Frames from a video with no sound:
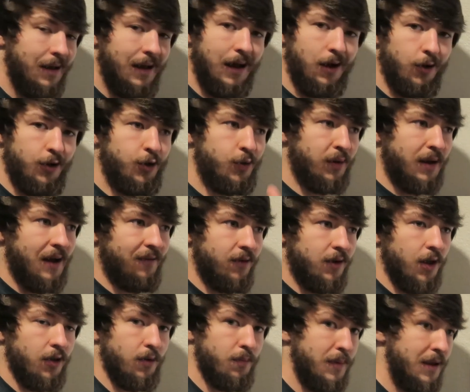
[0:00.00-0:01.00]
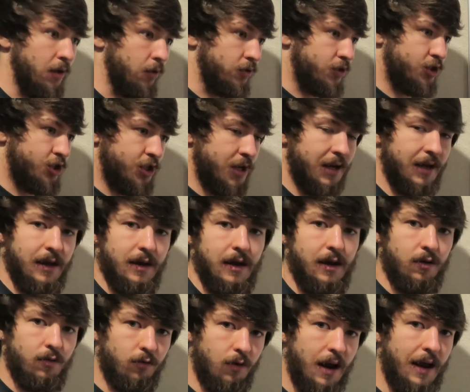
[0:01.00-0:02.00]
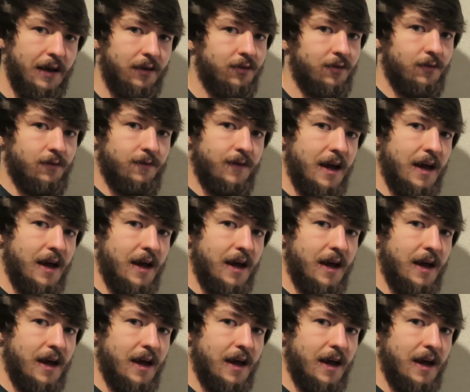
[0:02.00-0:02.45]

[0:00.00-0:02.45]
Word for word: Hell, you can have another meal, chicken and rice,